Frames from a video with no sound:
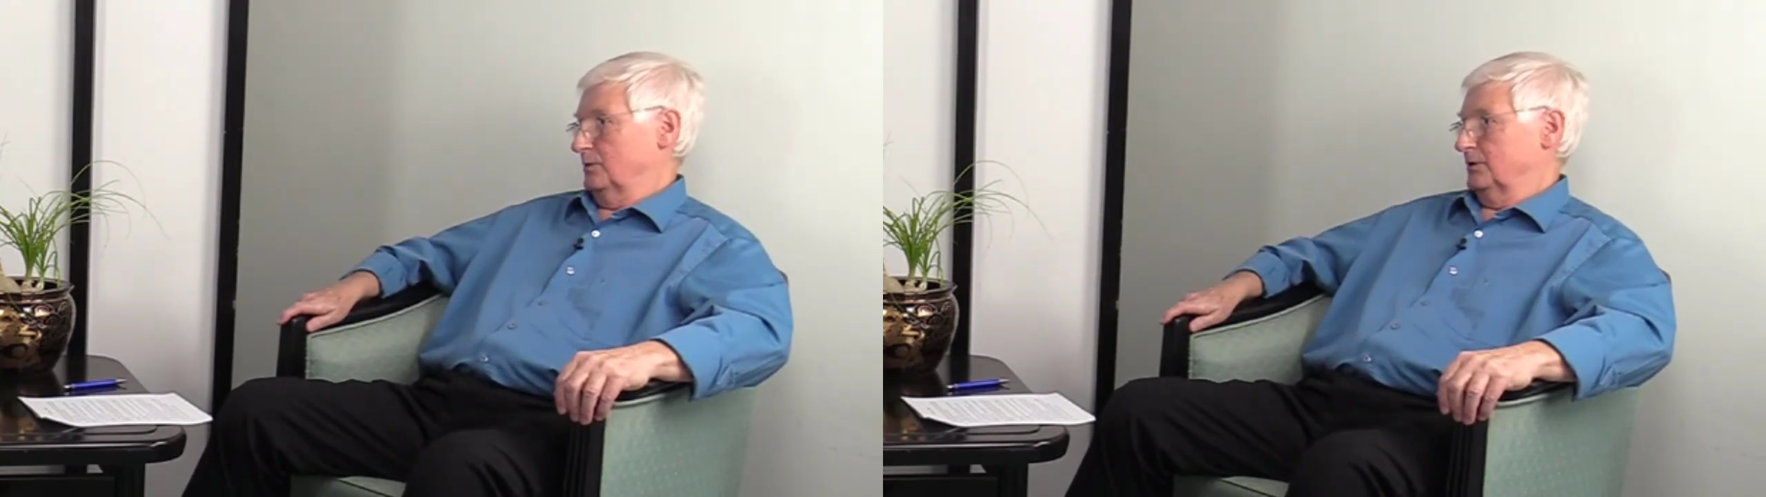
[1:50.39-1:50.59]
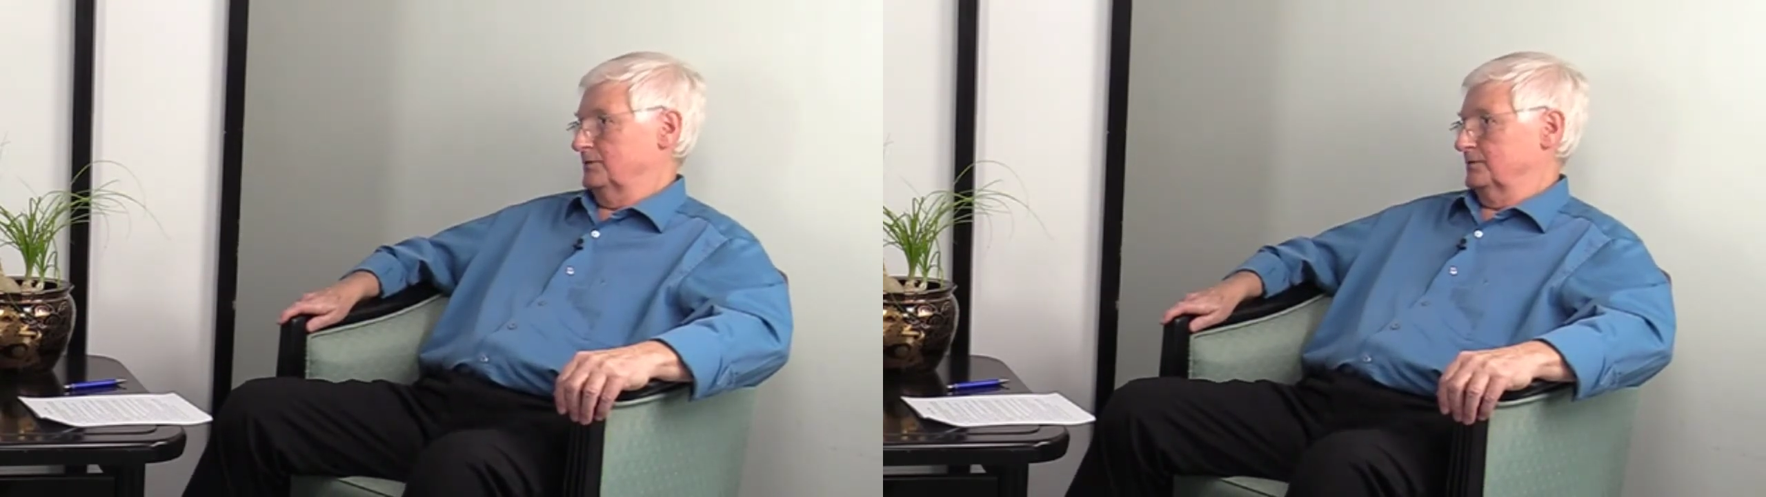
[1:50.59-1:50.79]

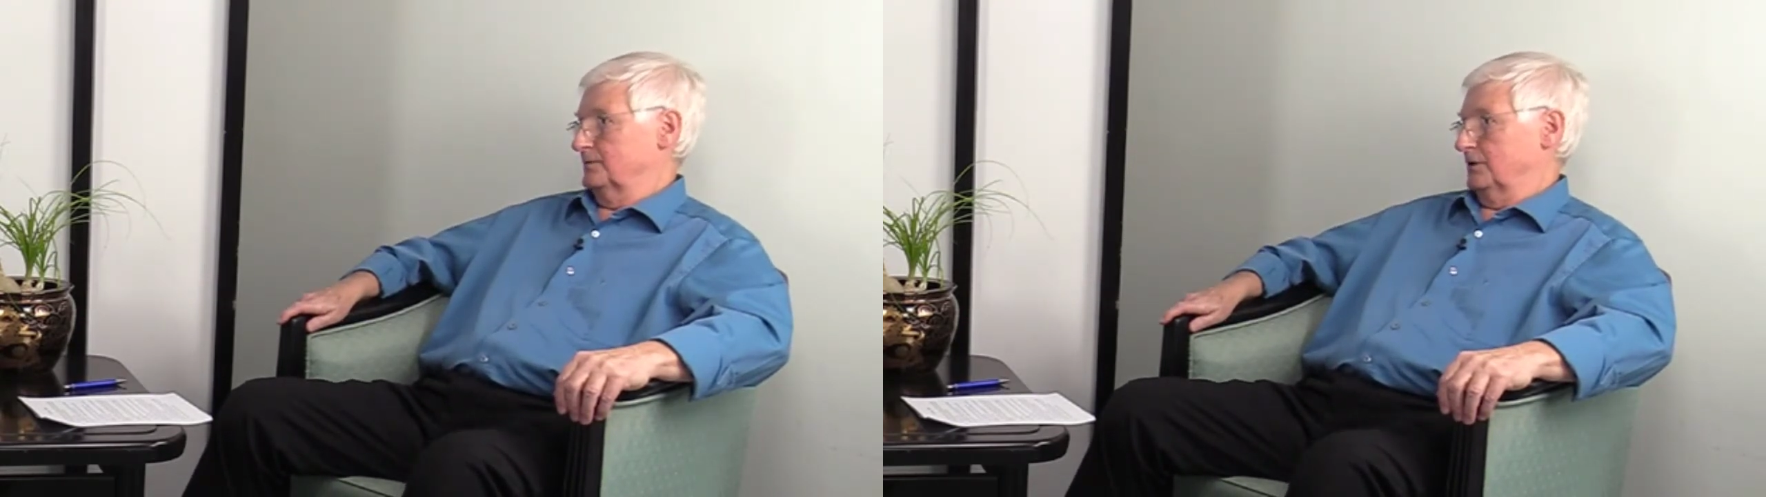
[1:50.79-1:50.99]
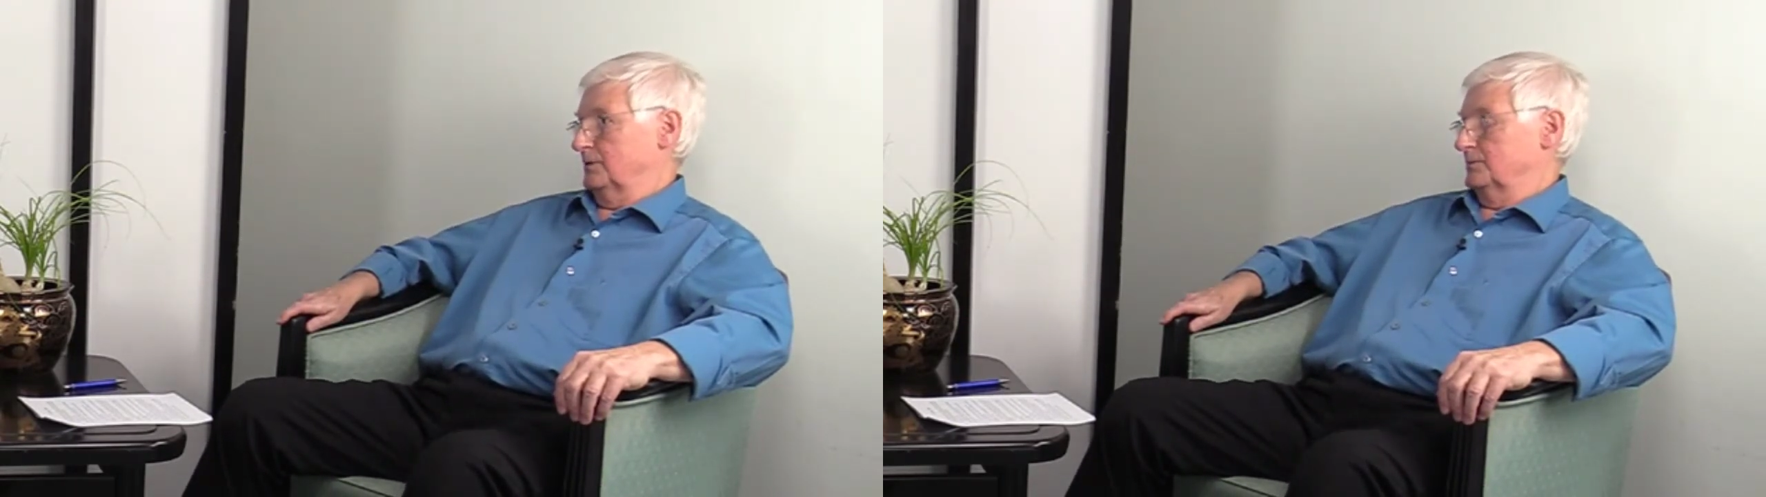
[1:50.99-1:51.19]
mind
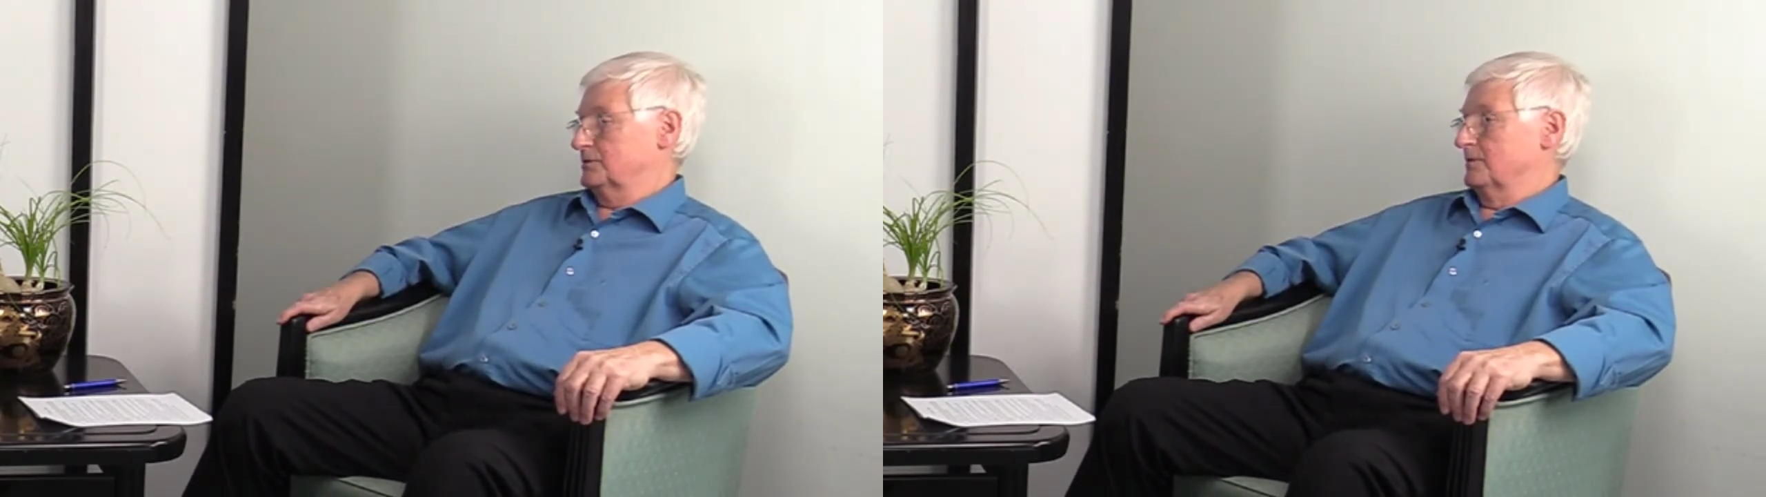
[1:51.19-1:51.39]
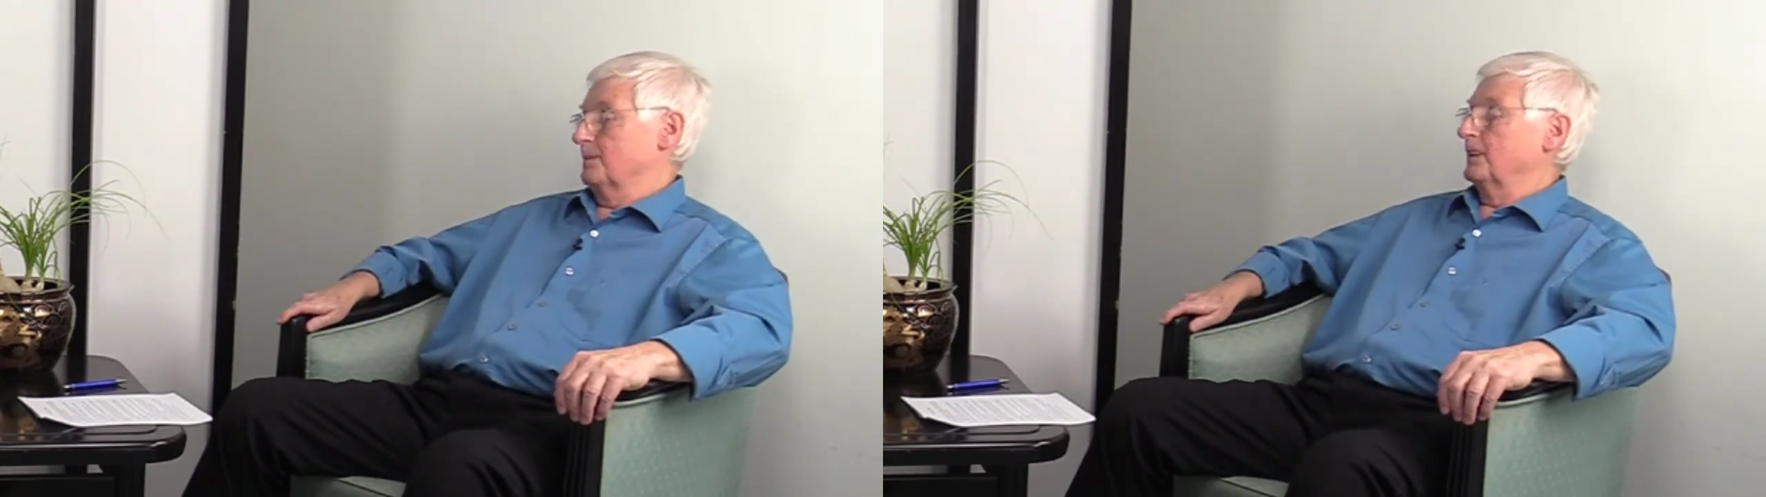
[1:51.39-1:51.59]
developed,